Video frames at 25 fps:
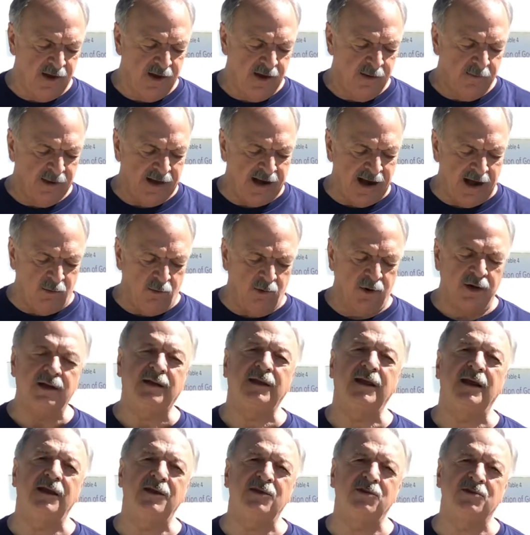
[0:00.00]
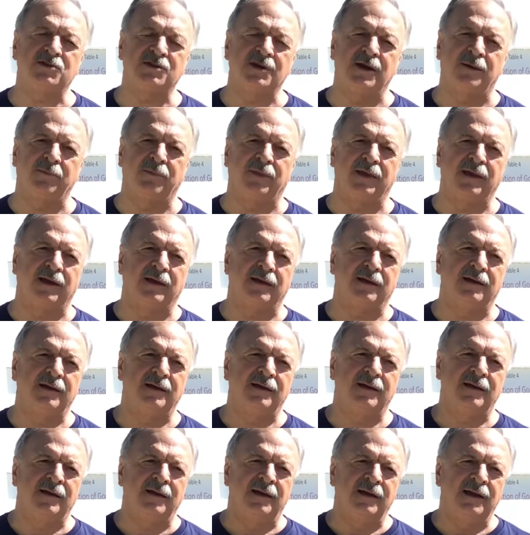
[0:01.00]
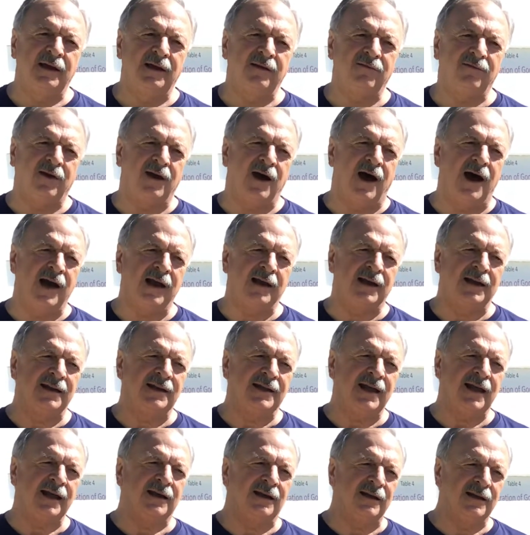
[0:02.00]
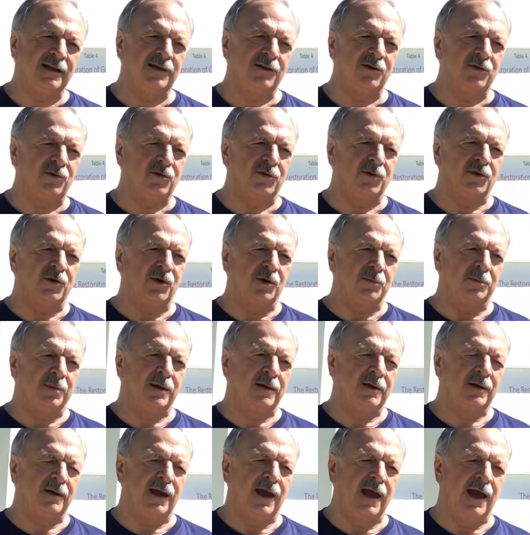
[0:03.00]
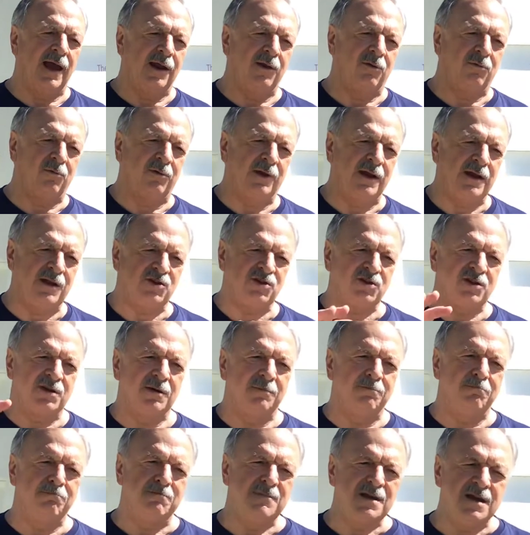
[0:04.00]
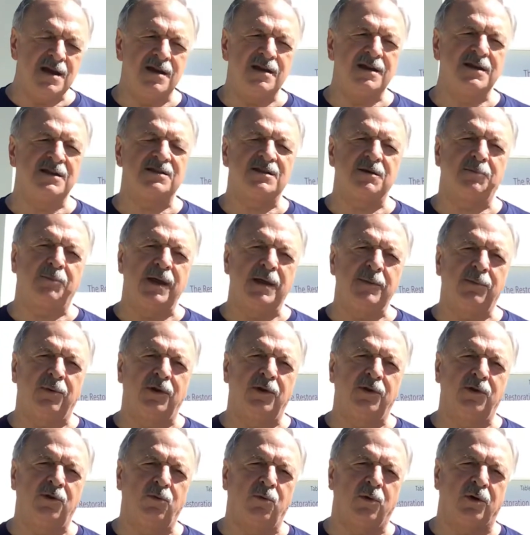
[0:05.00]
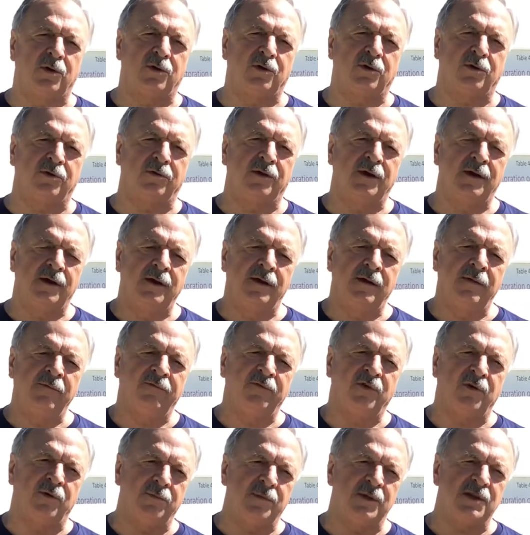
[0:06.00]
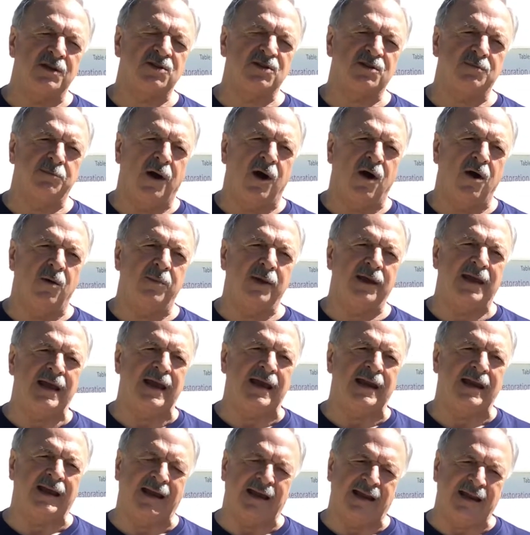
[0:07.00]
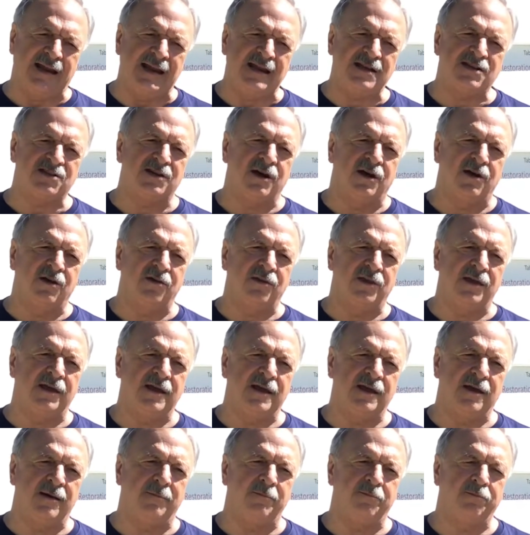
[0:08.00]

But I want to tell you something. If God can take a little group and reach millions of people in the world from this small beginning, and He saw them,